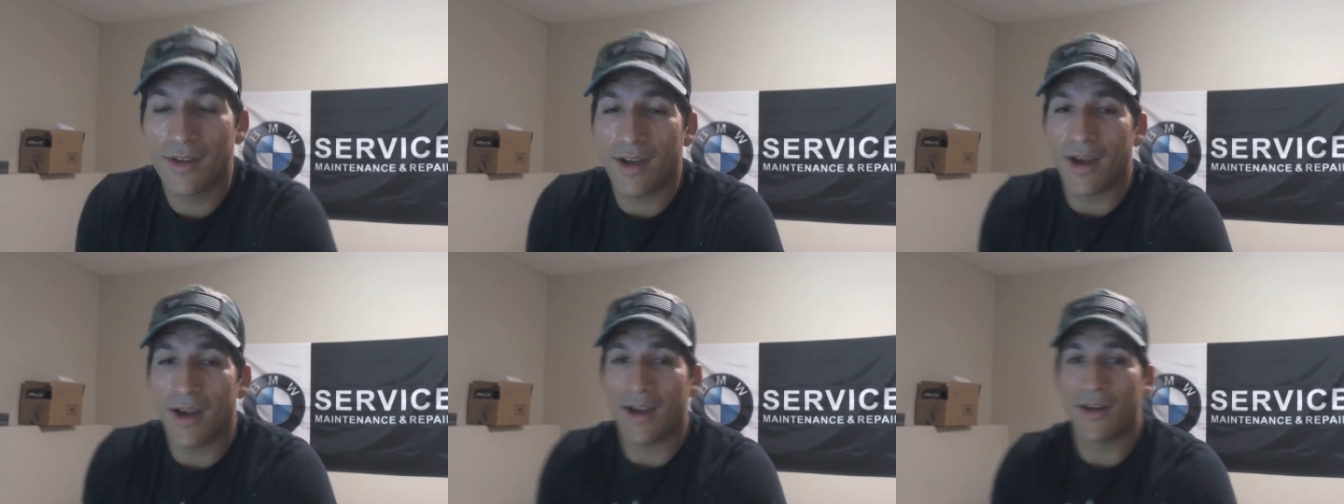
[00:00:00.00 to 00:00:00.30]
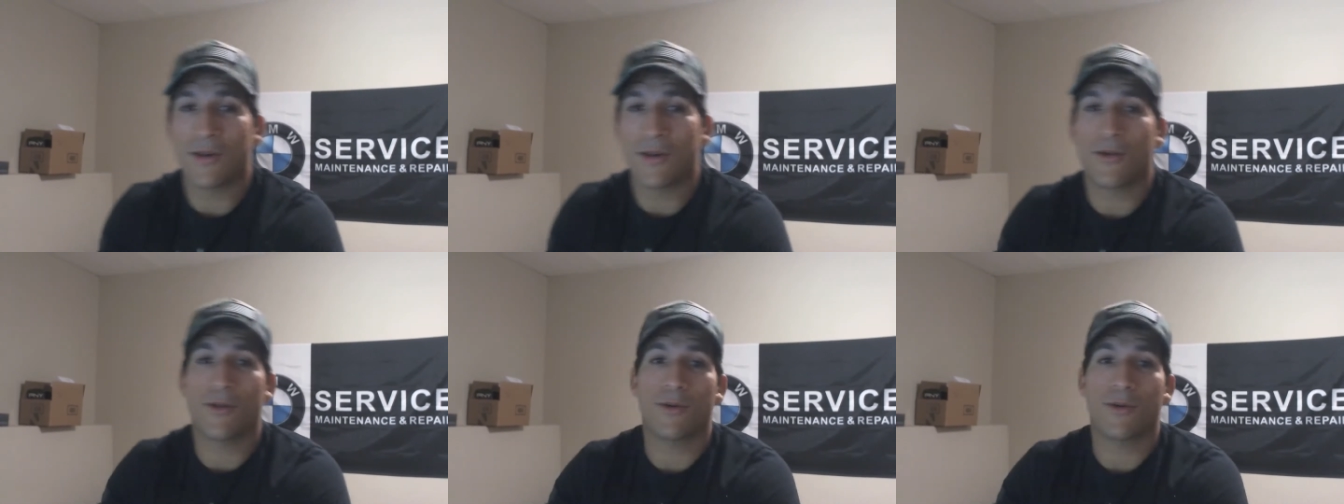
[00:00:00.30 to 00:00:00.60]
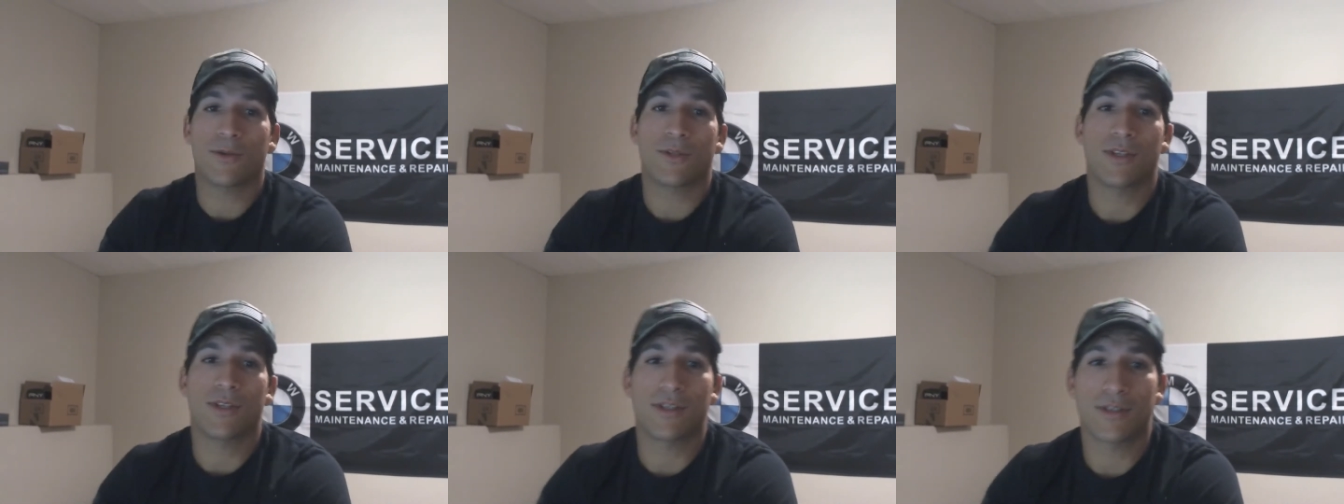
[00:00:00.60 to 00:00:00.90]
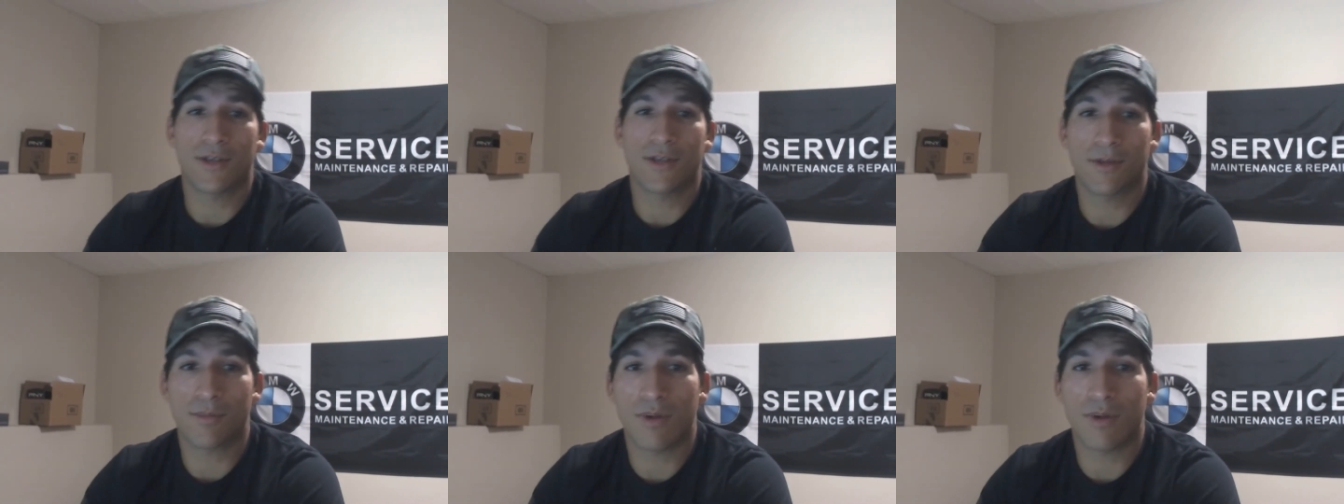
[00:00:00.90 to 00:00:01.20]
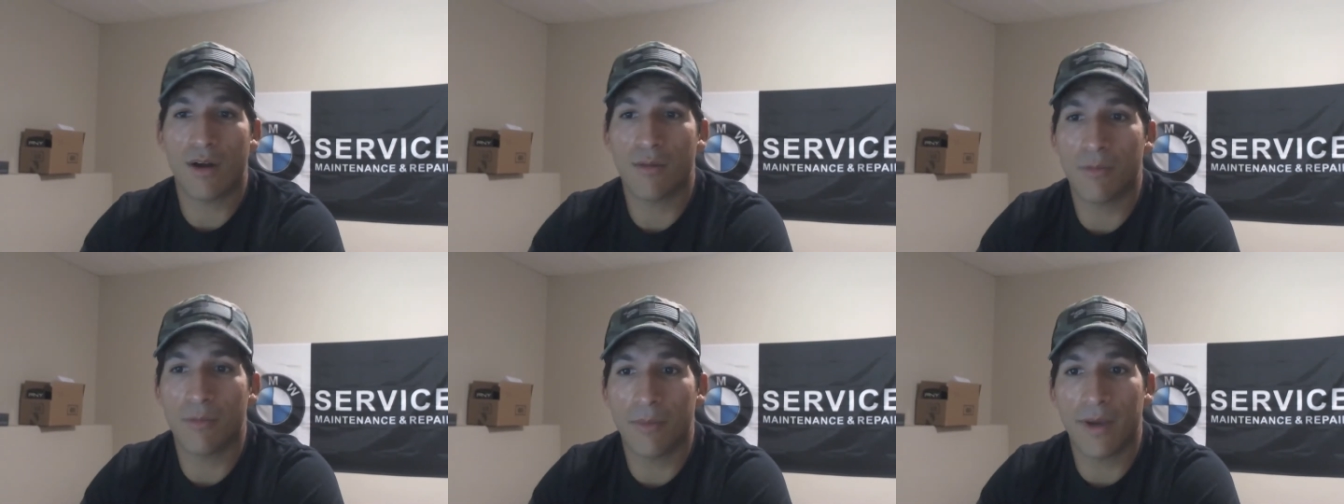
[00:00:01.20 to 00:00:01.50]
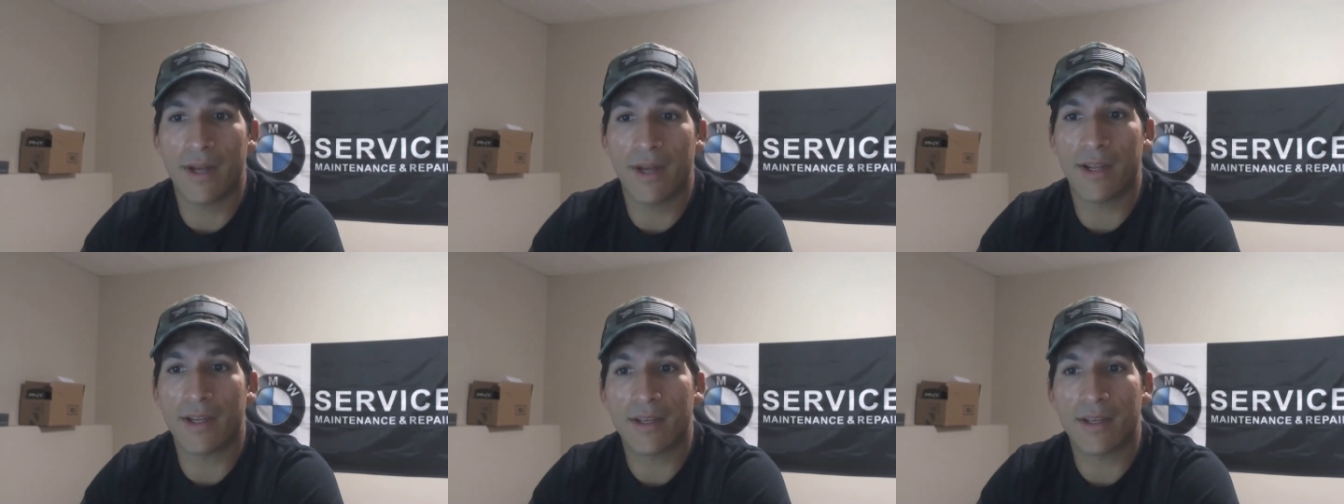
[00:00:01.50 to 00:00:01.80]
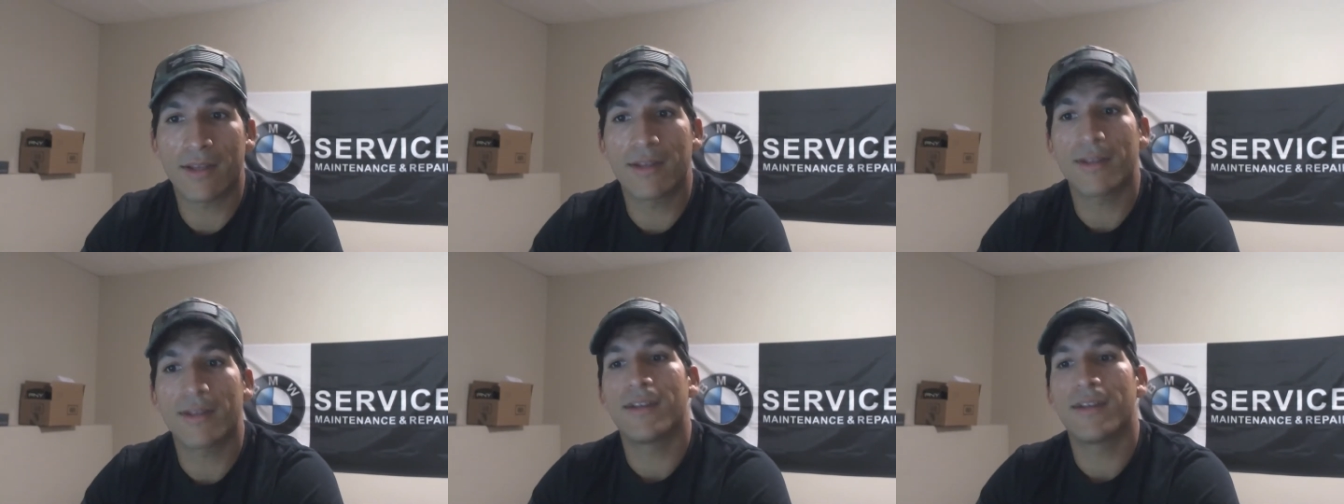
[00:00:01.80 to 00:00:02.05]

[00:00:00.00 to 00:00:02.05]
I know those things are problematic.